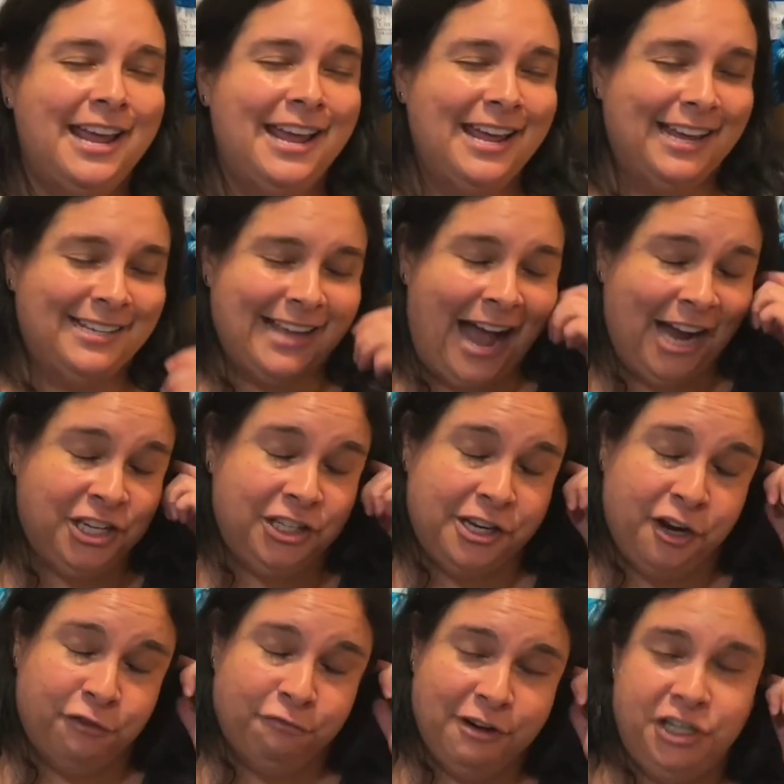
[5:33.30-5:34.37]
is actually
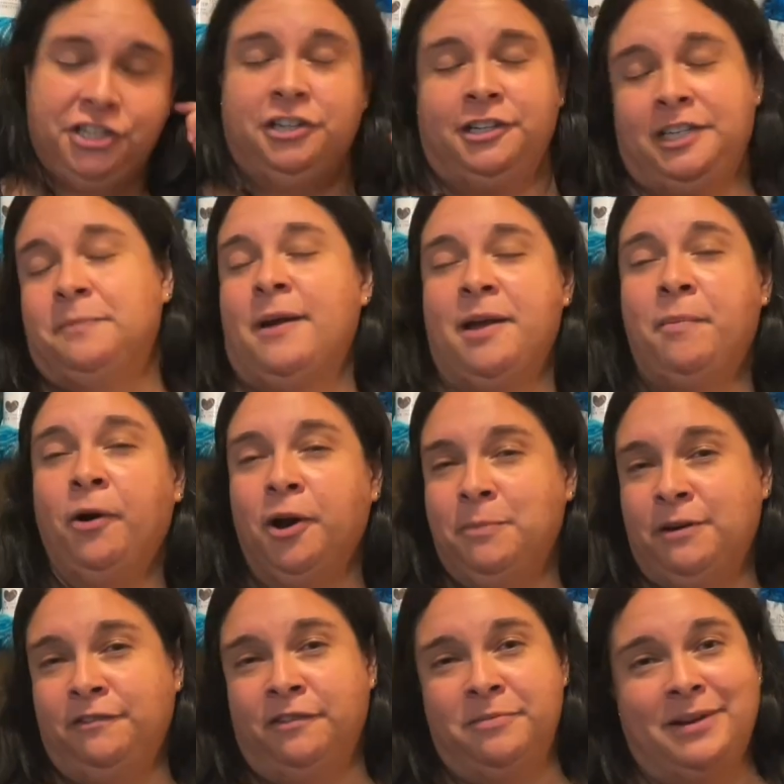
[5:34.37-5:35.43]
original to my
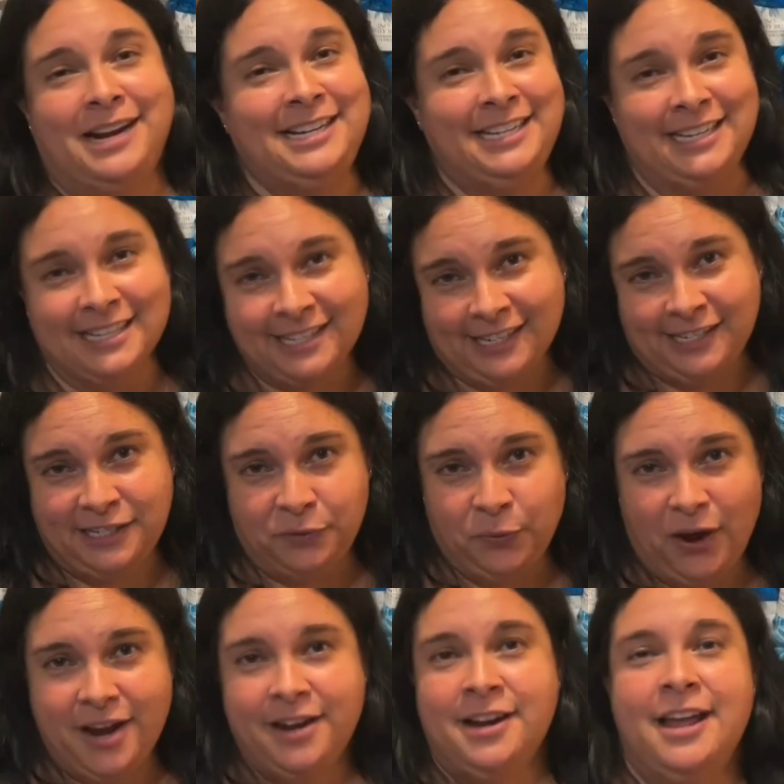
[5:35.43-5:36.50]
apartment from
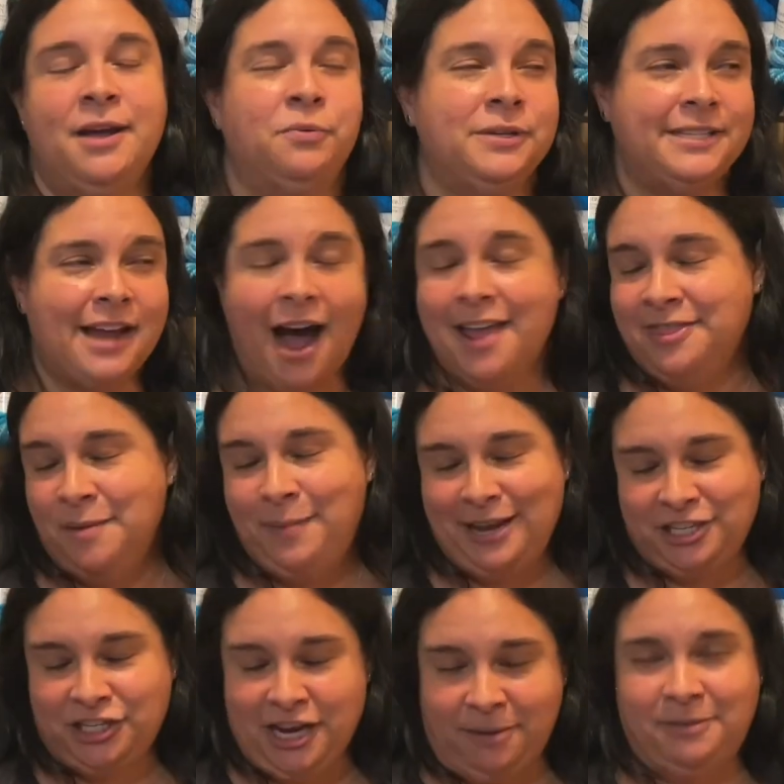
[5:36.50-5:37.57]
1961. It was not in the
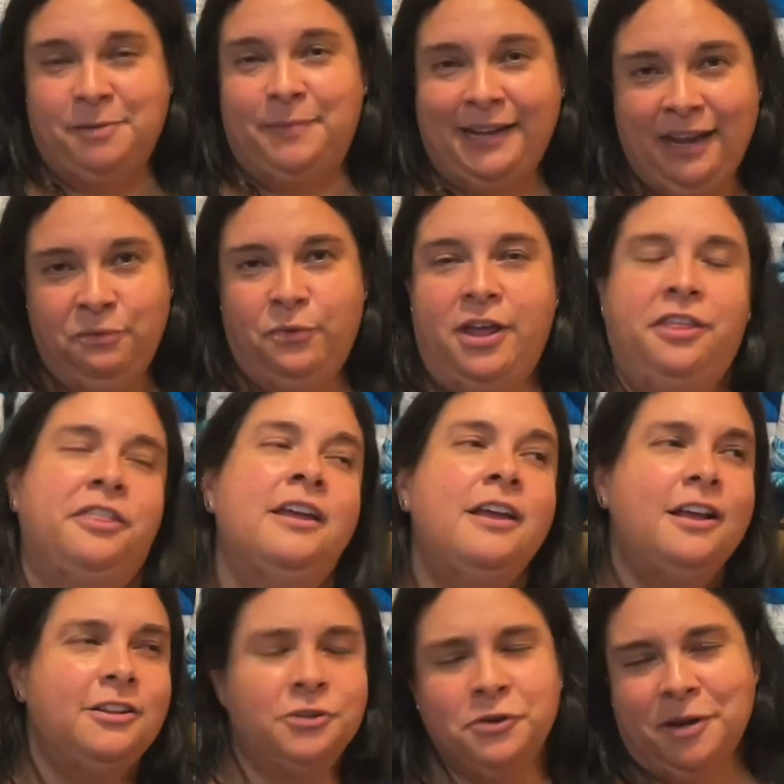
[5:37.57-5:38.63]
best shape to begin with.
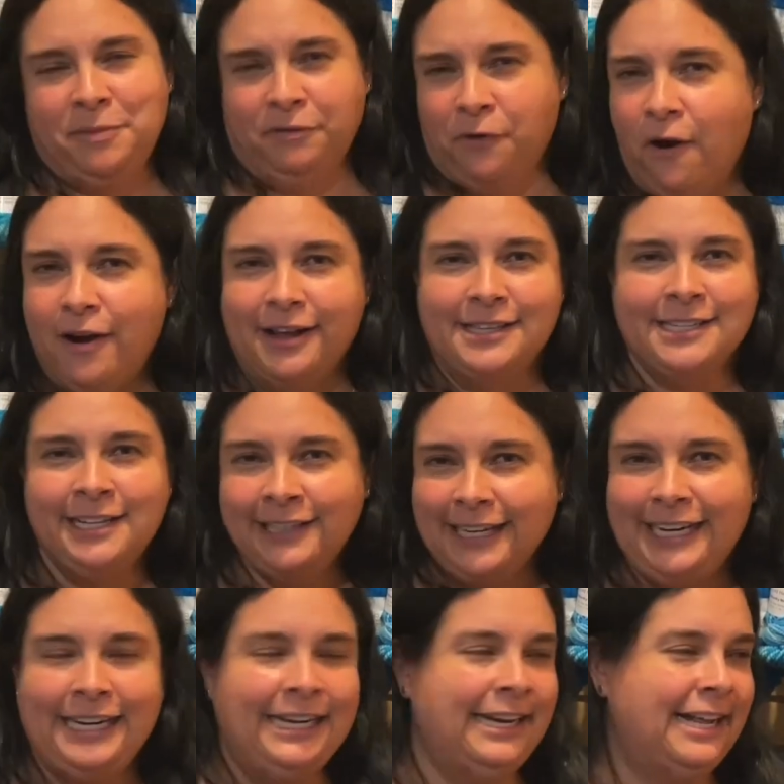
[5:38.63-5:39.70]
Don't get me wrong, it's
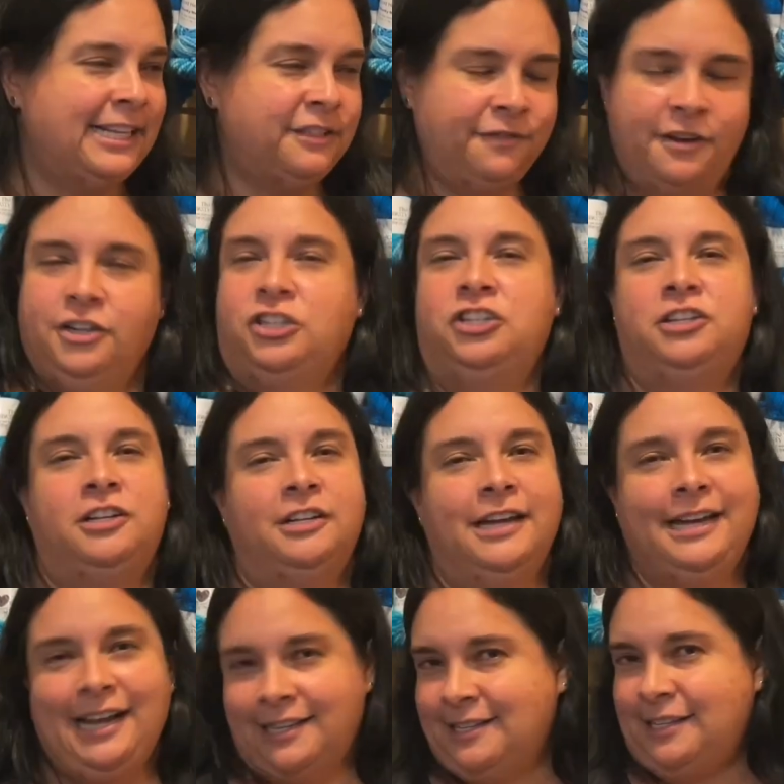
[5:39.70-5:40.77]
clean, it's functional,
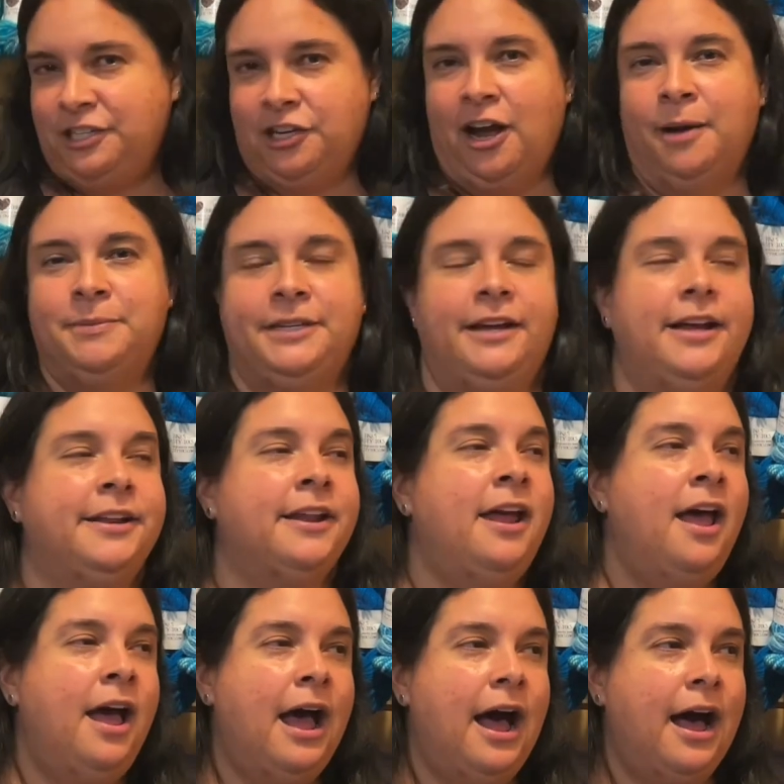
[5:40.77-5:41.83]
it gets the job done.
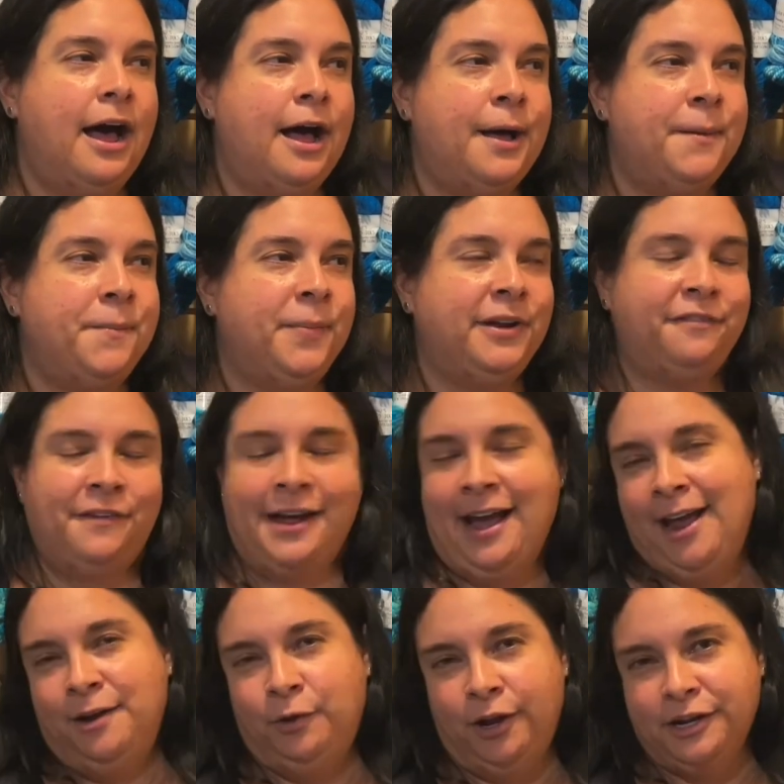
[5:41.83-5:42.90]
But if I
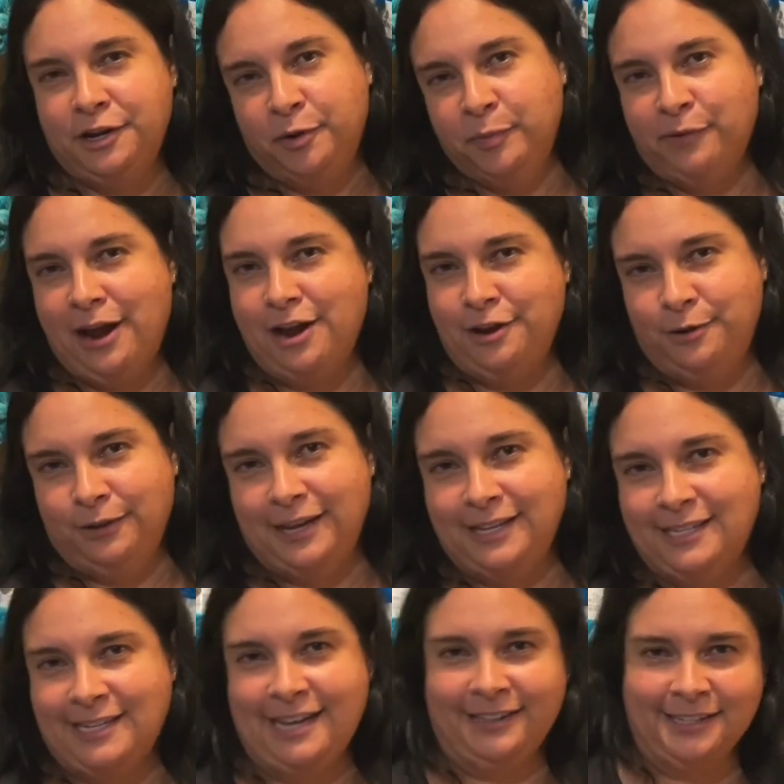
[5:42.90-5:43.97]
had all, brand new like
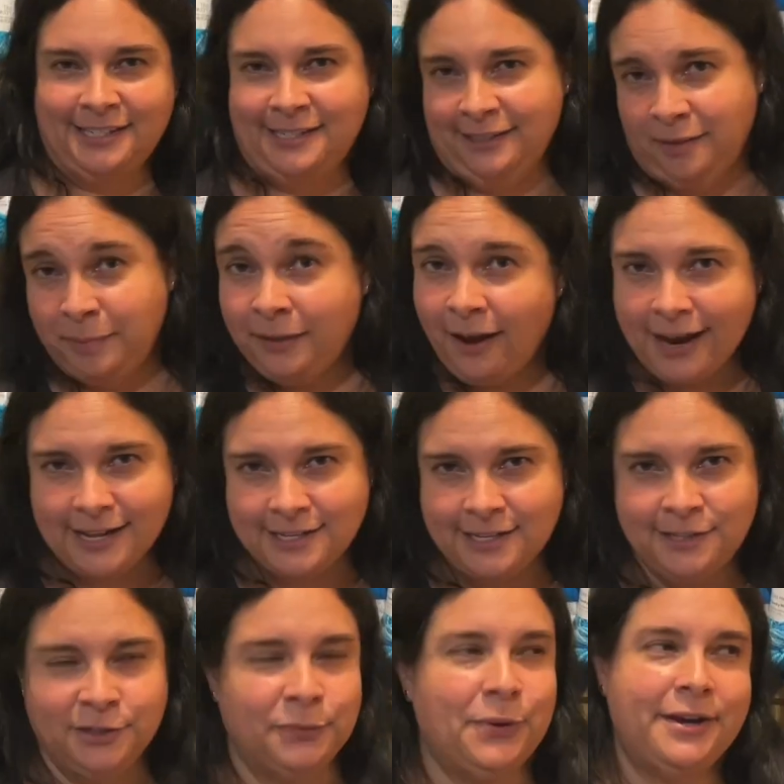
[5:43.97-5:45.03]
stainless steel
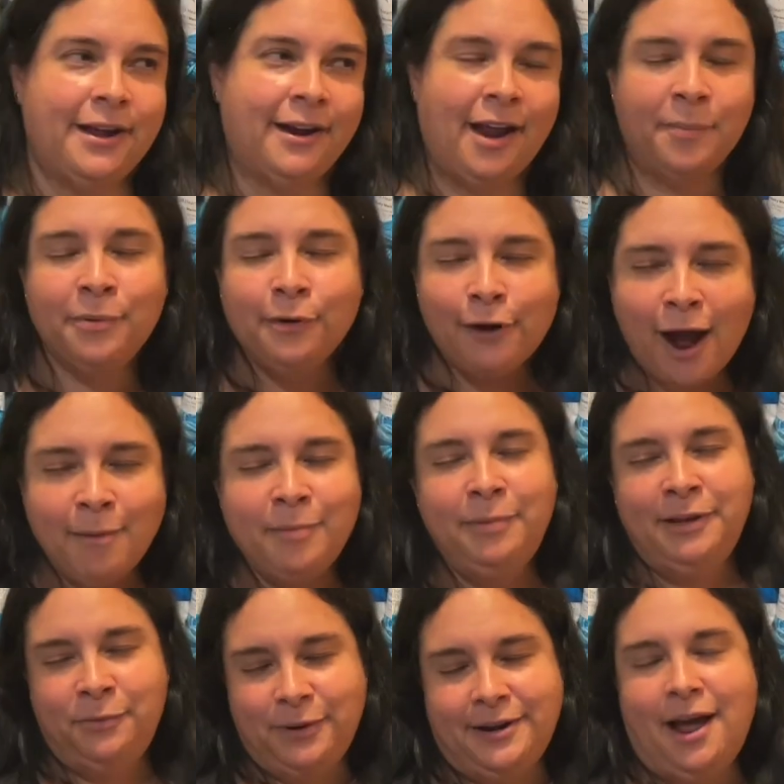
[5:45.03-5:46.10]
appliances or whatnot, I
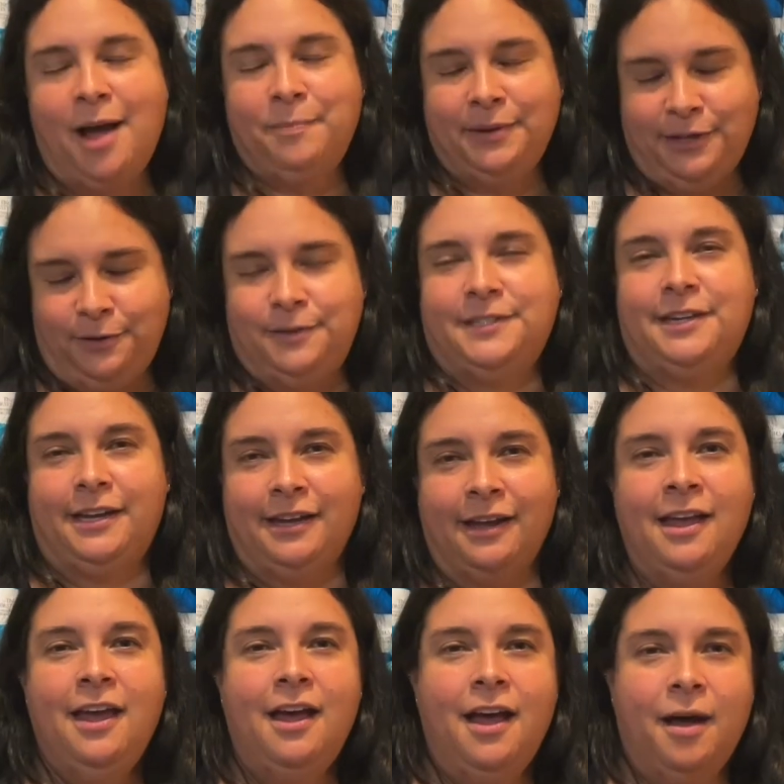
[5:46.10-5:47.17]
probably would not be using
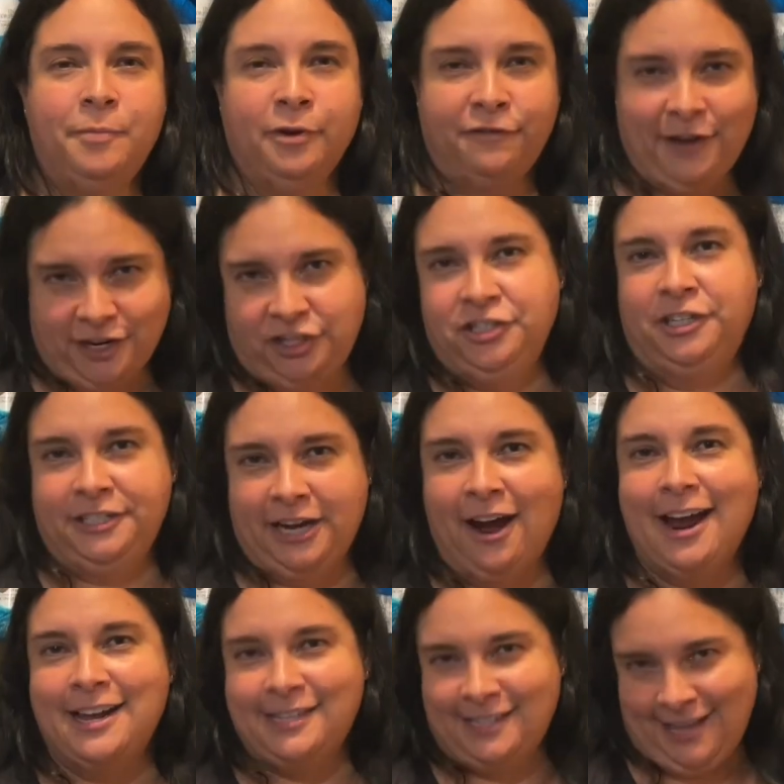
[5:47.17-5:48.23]
professional
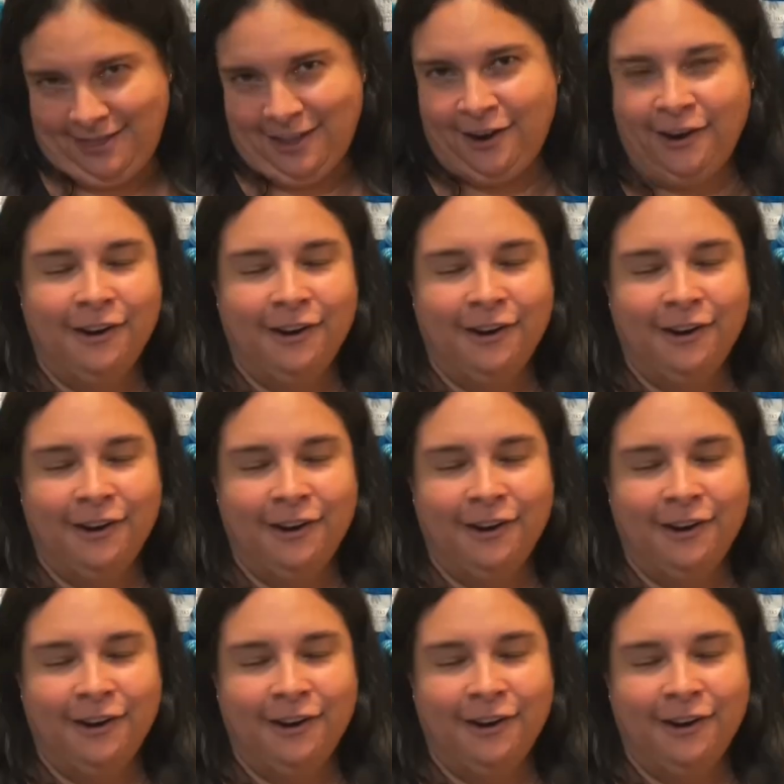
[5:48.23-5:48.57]
dyes in there.